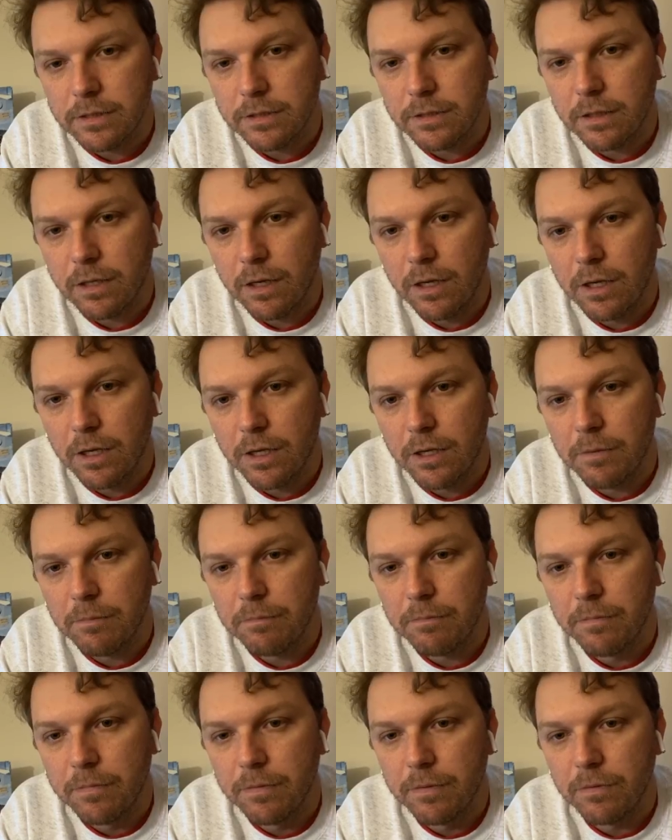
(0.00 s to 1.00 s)

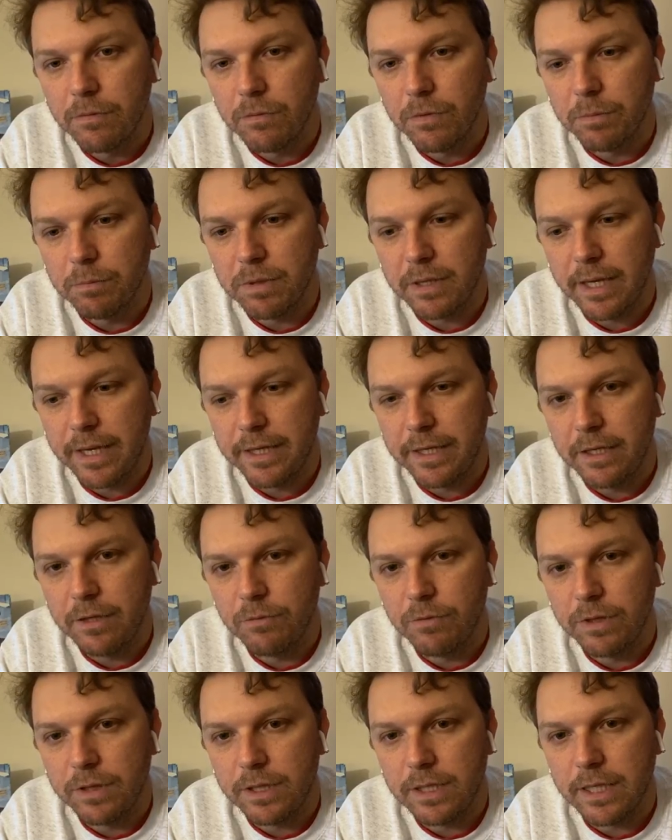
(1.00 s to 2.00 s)
We're planning
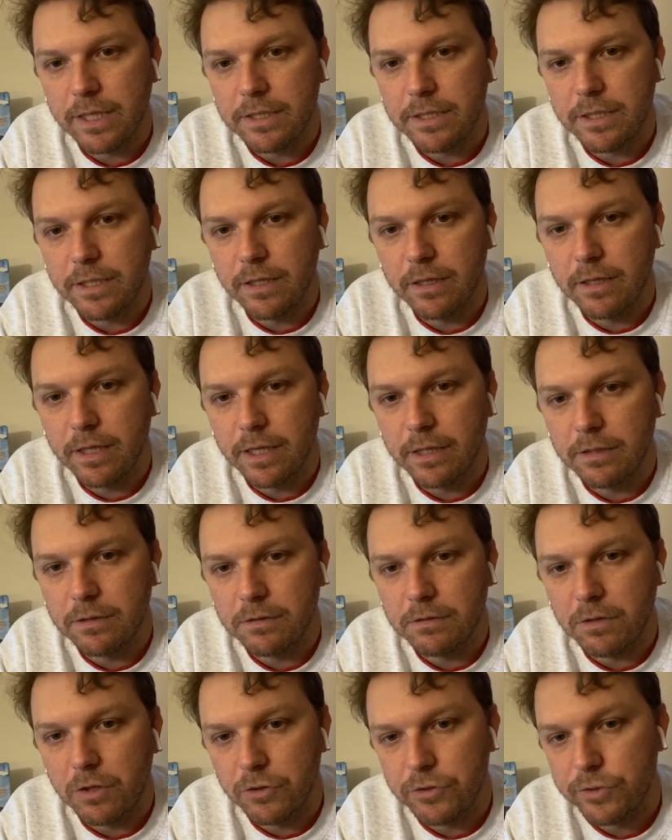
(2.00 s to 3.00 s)
with the idea that
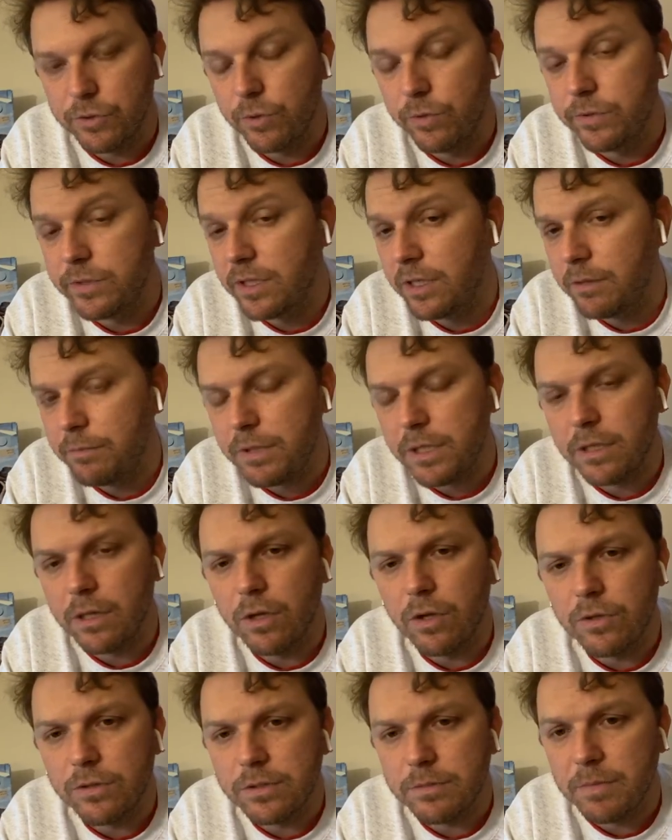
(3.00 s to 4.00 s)
our school's going to be
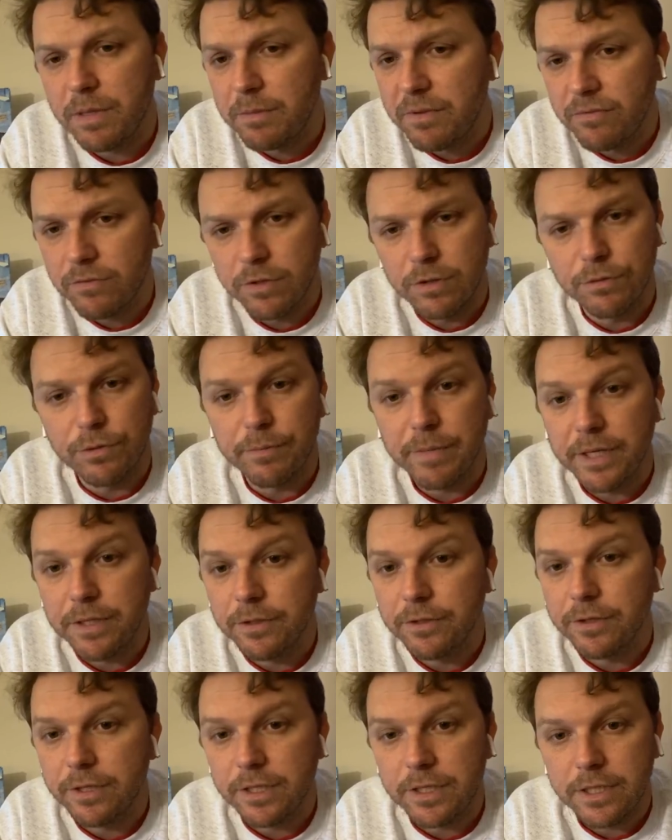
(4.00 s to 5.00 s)
closed maybe for the
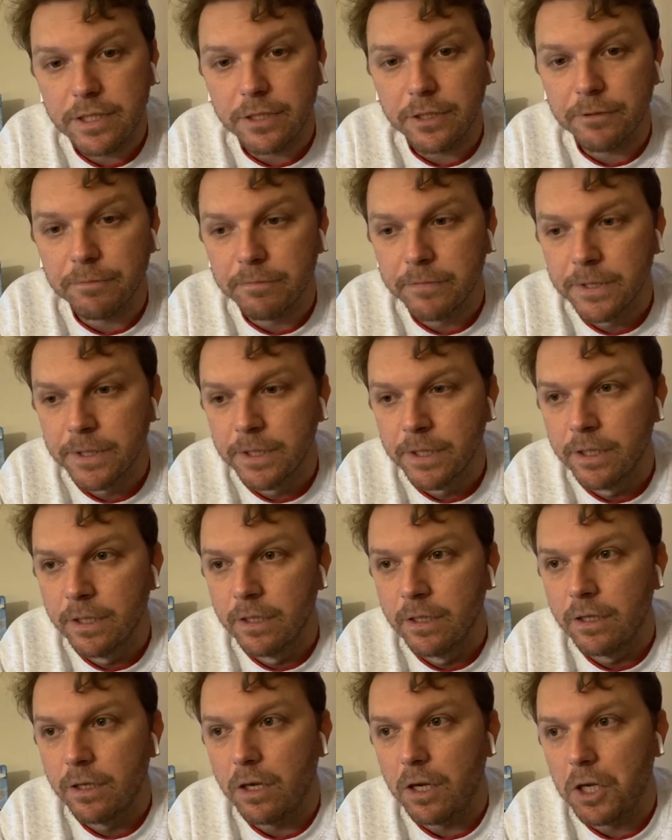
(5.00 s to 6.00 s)
remainder of the year.
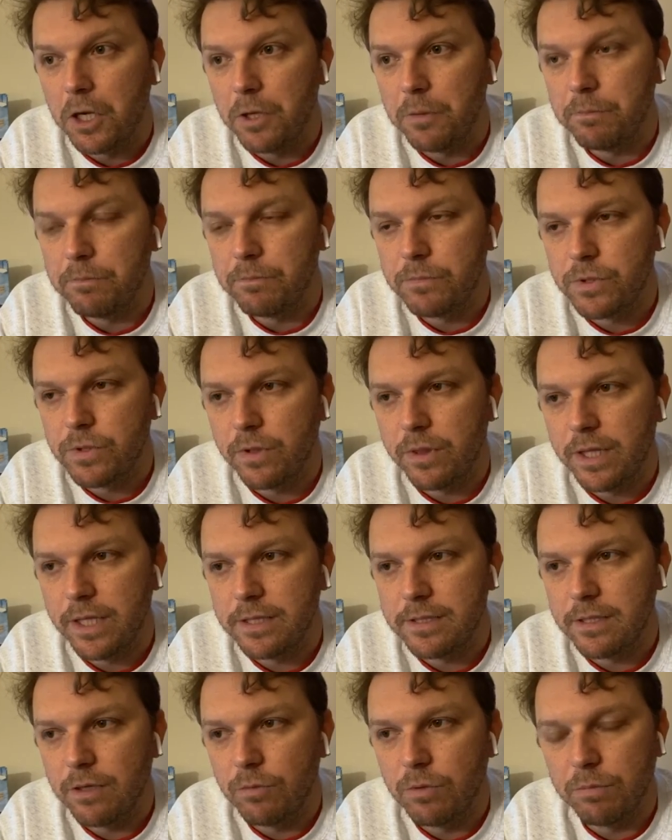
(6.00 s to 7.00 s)
So
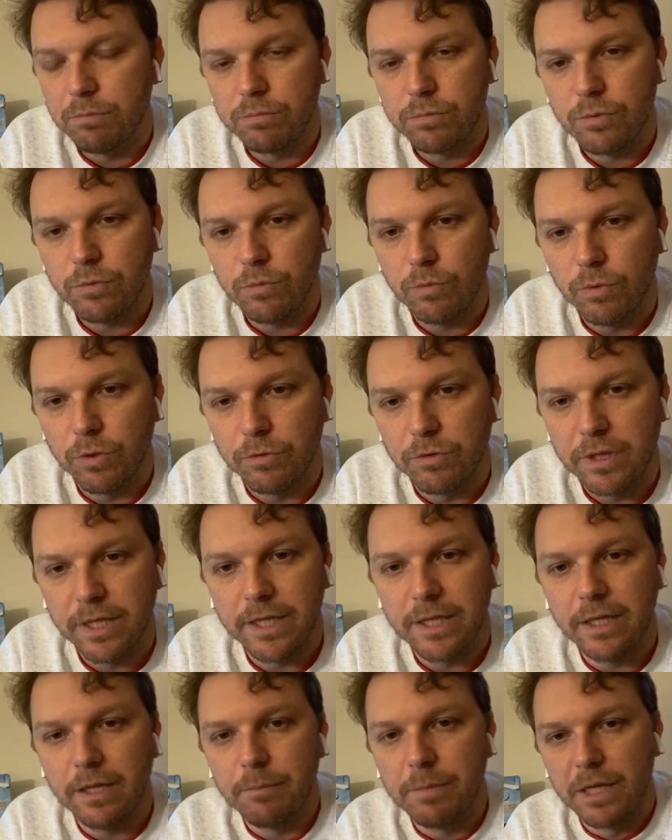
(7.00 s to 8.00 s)
things that we're
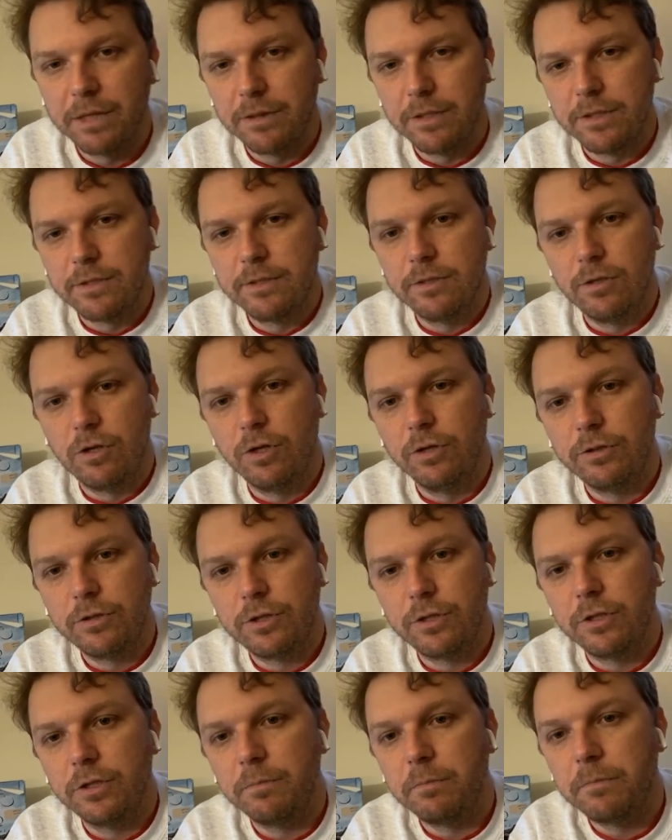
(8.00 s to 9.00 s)
thinking about this
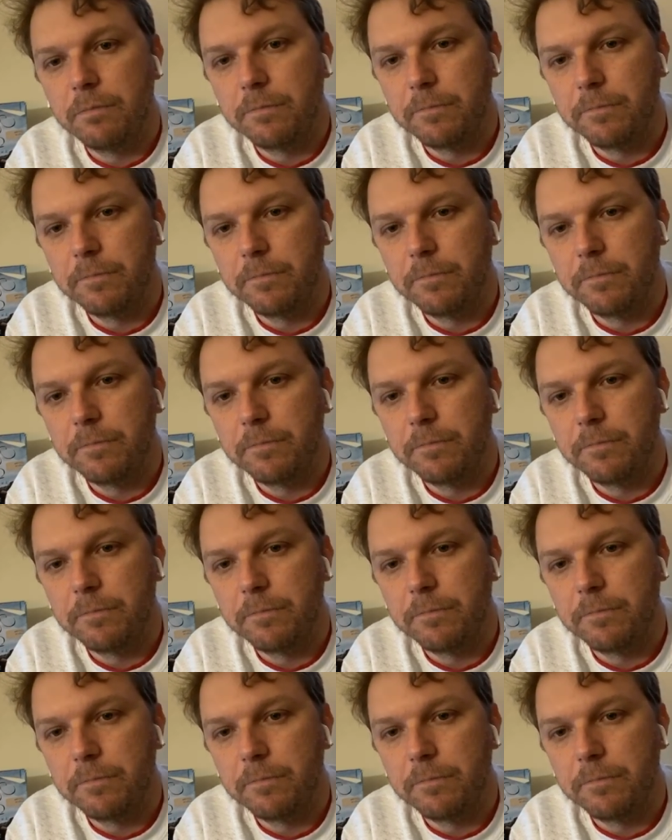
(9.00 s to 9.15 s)
long-term.